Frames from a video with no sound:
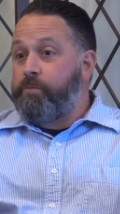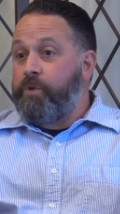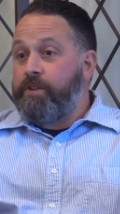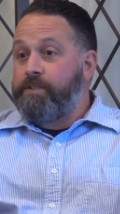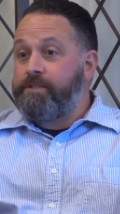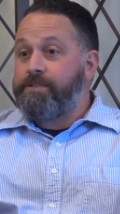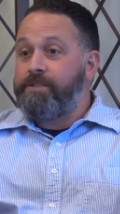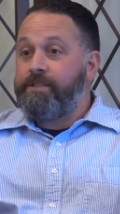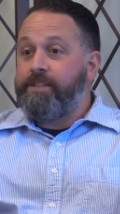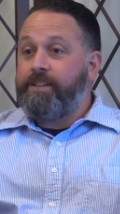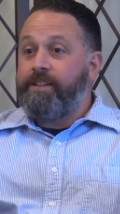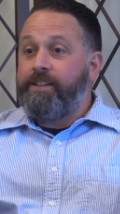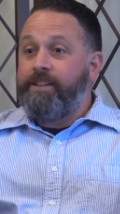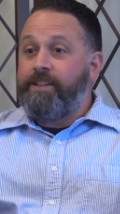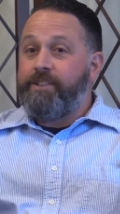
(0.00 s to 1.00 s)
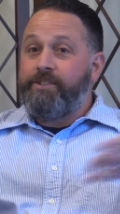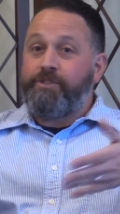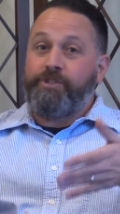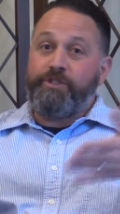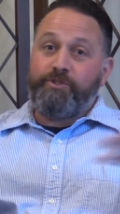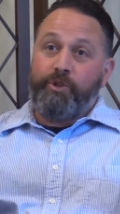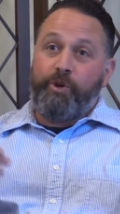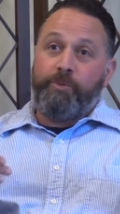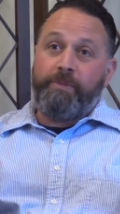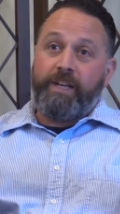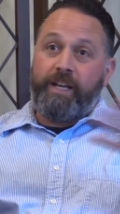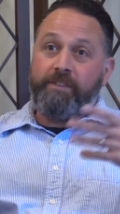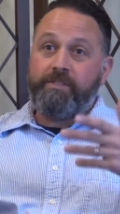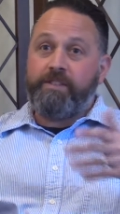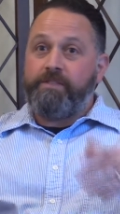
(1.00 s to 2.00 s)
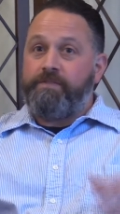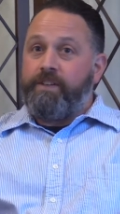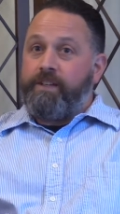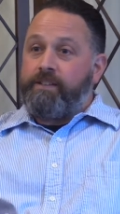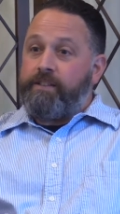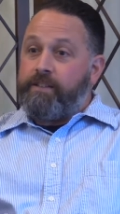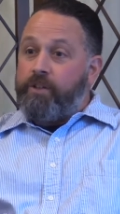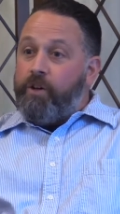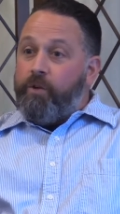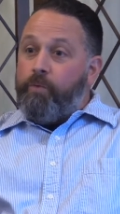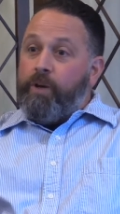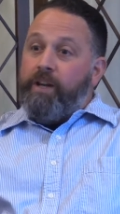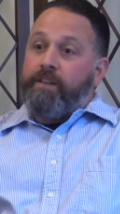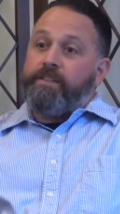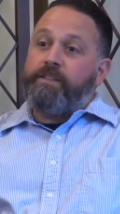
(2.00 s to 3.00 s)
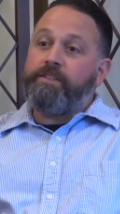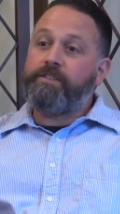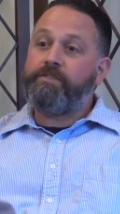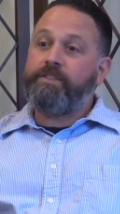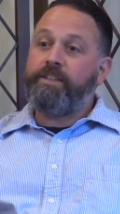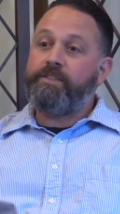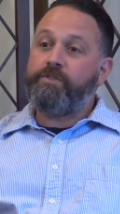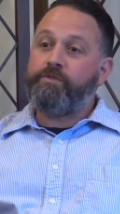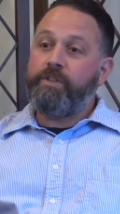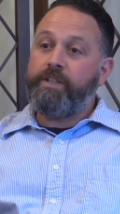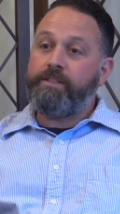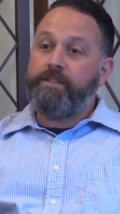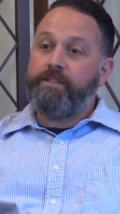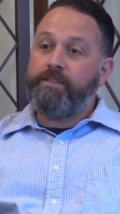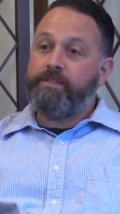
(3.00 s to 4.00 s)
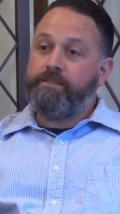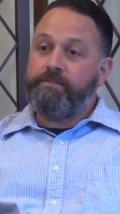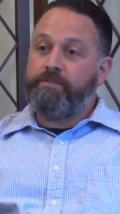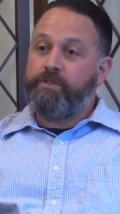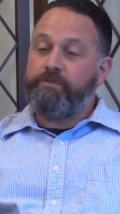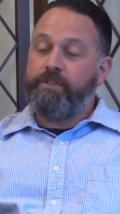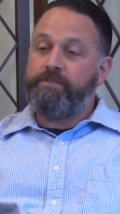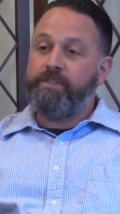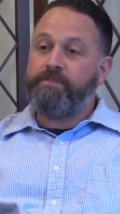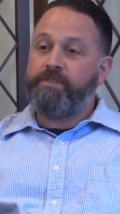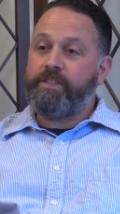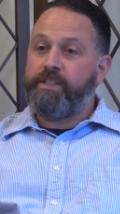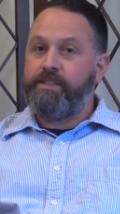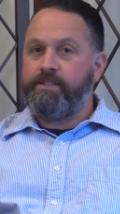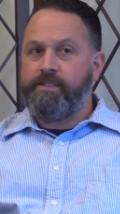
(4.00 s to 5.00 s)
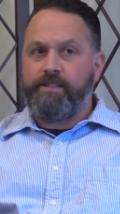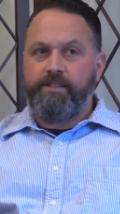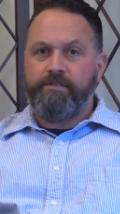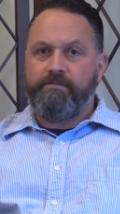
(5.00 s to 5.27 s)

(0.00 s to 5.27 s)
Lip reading: was. She told me after the fact, like, oh, wow, that's great. That's terrific for kids.